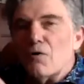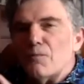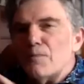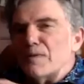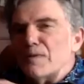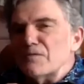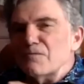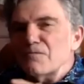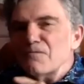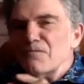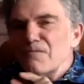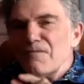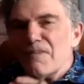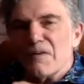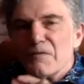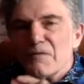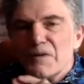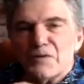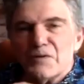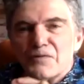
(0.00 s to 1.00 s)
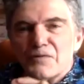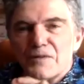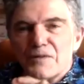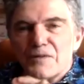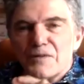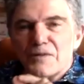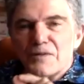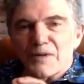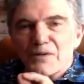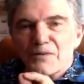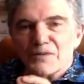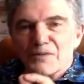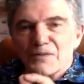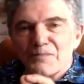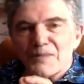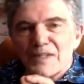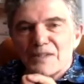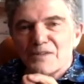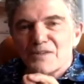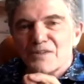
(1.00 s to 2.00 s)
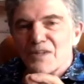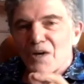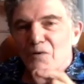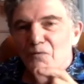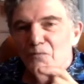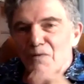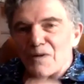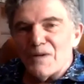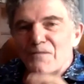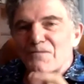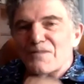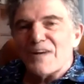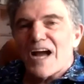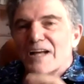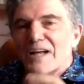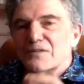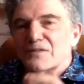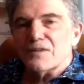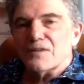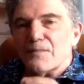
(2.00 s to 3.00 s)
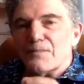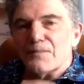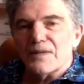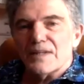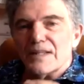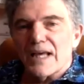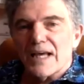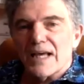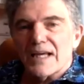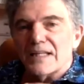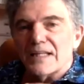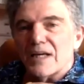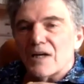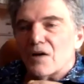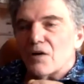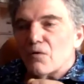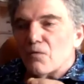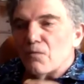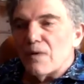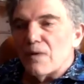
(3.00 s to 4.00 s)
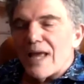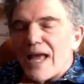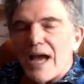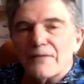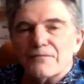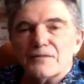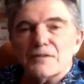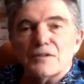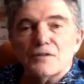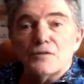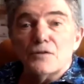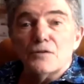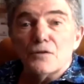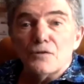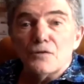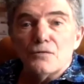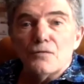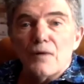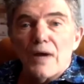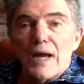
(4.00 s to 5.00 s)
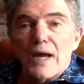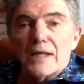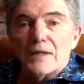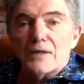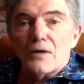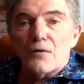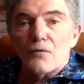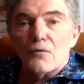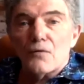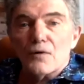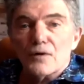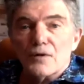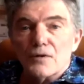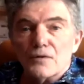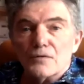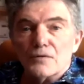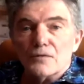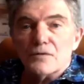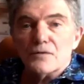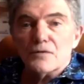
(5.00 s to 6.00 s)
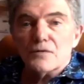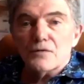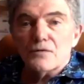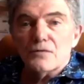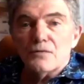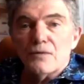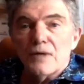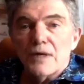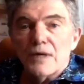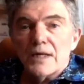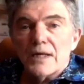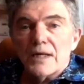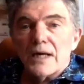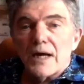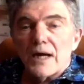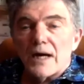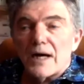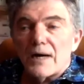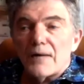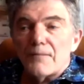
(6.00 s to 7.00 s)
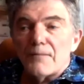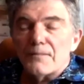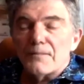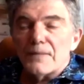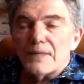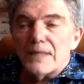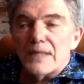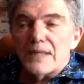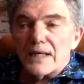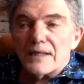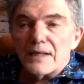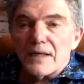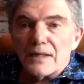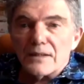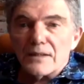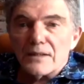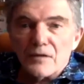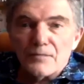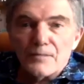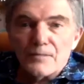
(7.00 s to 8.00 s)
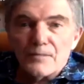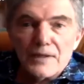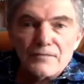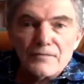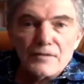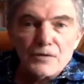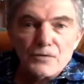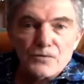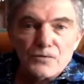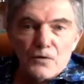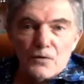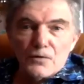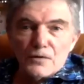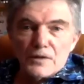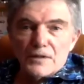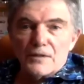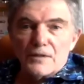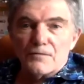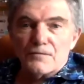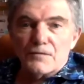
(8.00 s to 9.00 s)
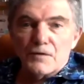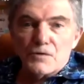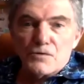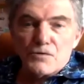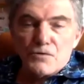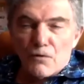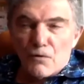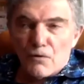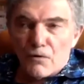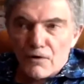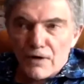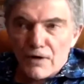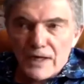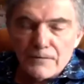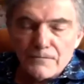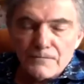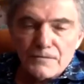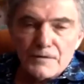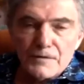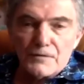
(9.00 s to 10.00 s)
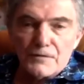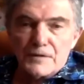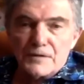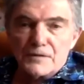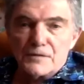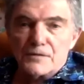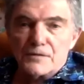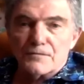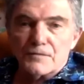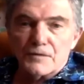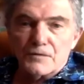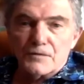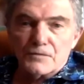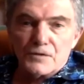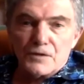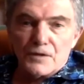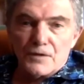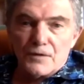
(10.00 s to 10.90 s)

is very unique because it means we've got something that we have to do in order to get a little bit of control in the future or influence the future.